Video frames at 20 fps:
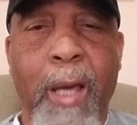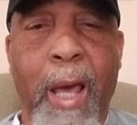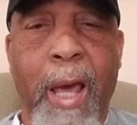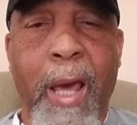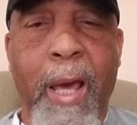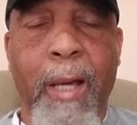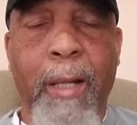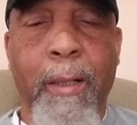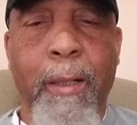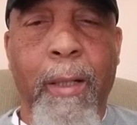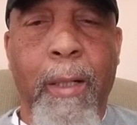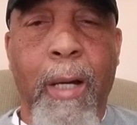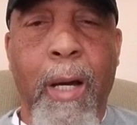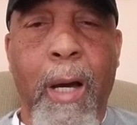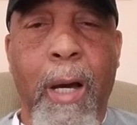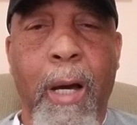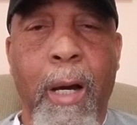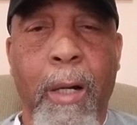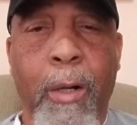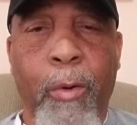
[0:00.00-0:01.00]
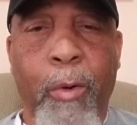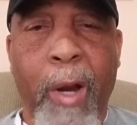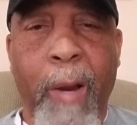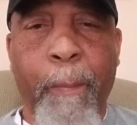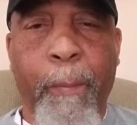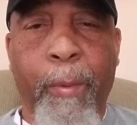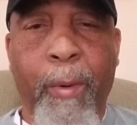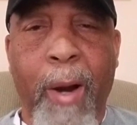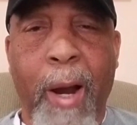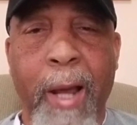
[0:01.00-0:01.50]
at a
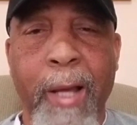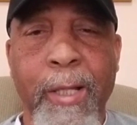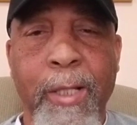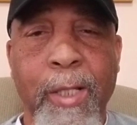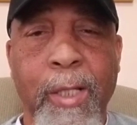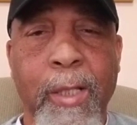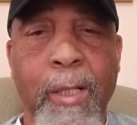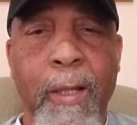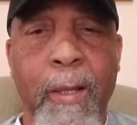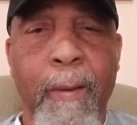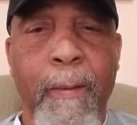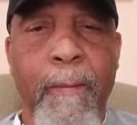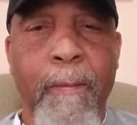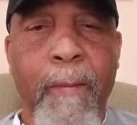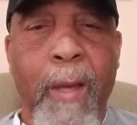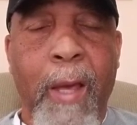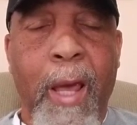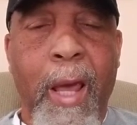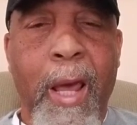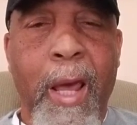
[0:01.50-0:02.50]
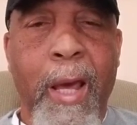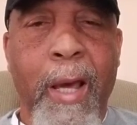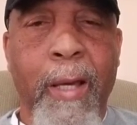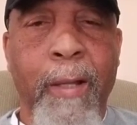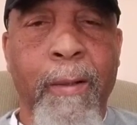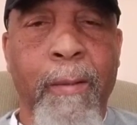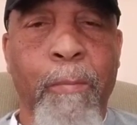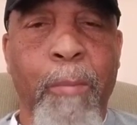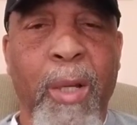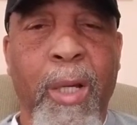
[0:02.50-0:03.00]
great price,
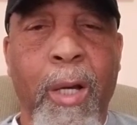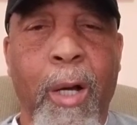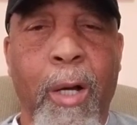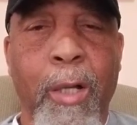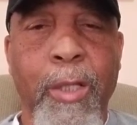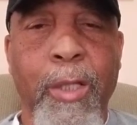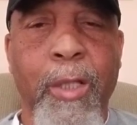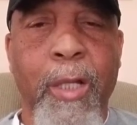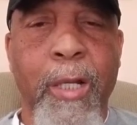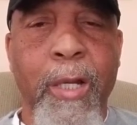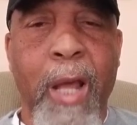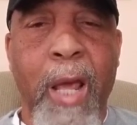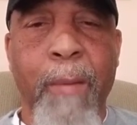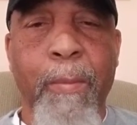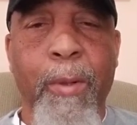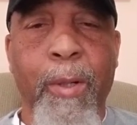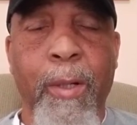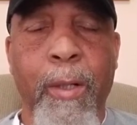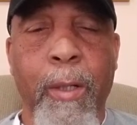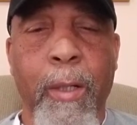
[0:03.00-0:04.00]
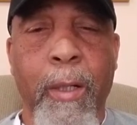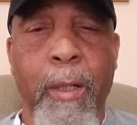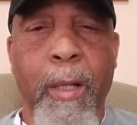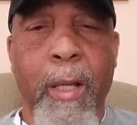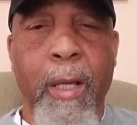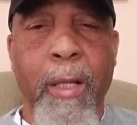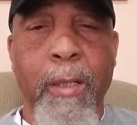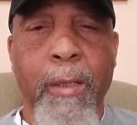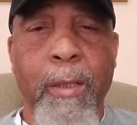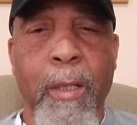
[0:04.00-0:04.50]
and because the neighborhood
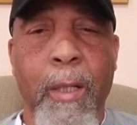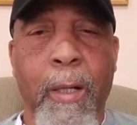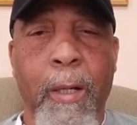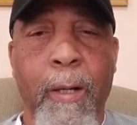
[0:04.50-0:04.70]
is